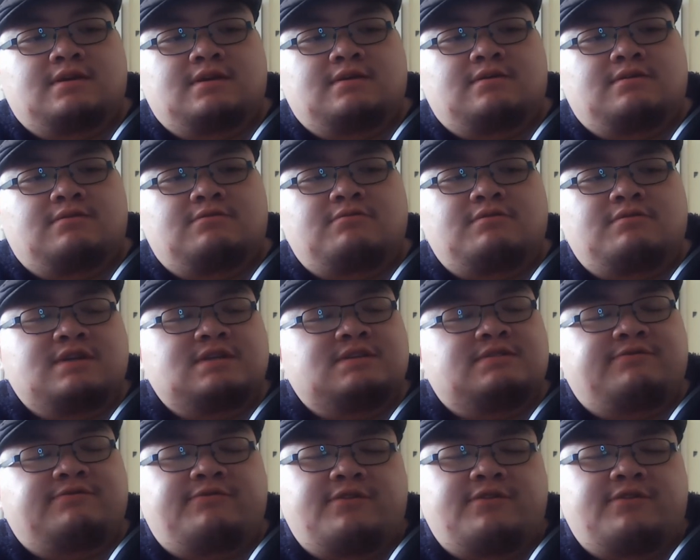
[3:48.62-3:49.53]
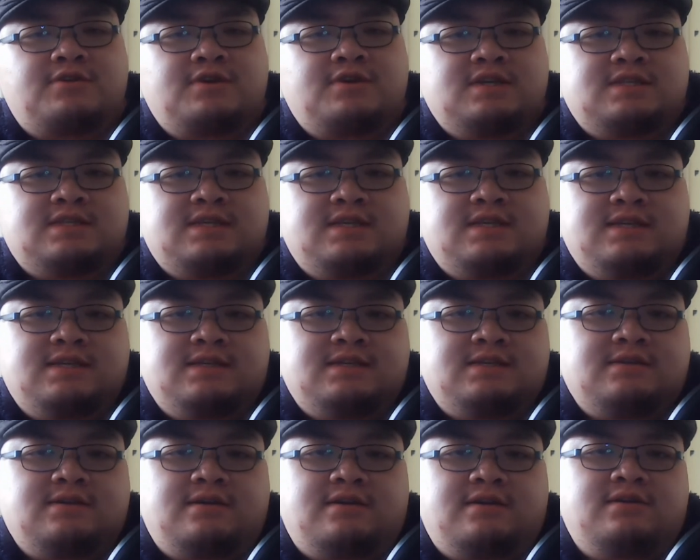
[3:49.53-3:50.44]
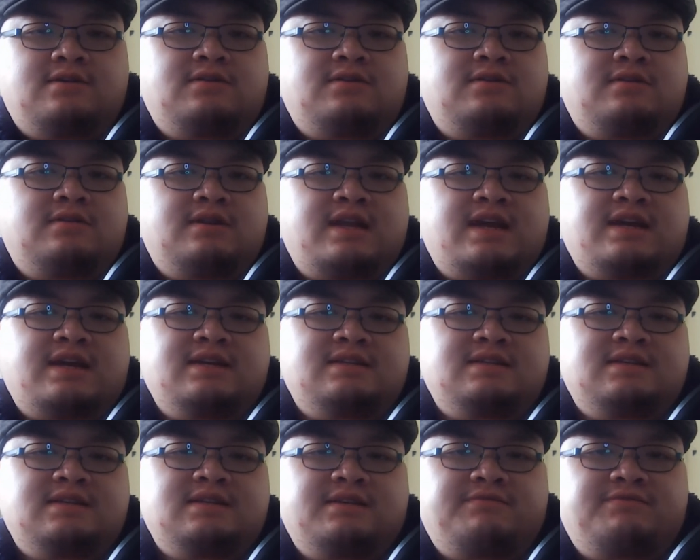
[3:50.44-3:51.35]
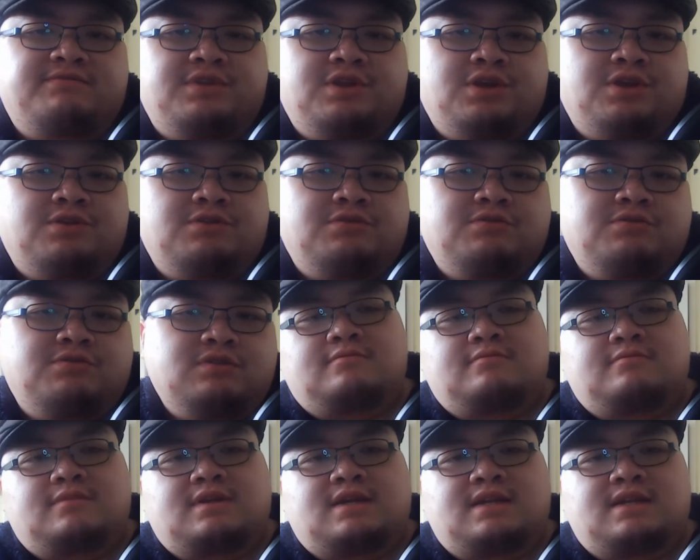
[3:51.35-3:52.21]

always focuses on negative news,